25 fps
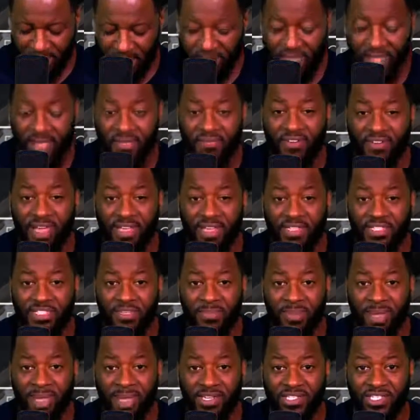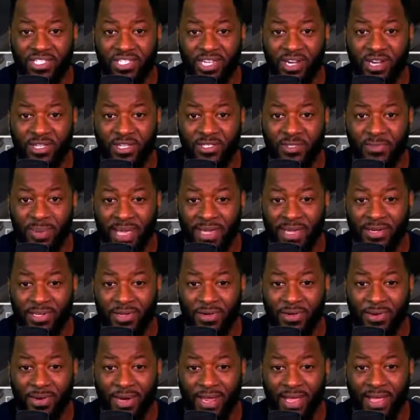Invite somebody to share. It's about to
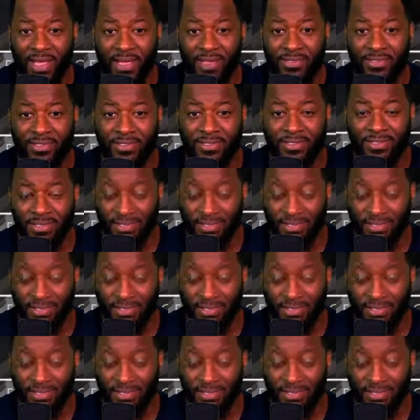go down.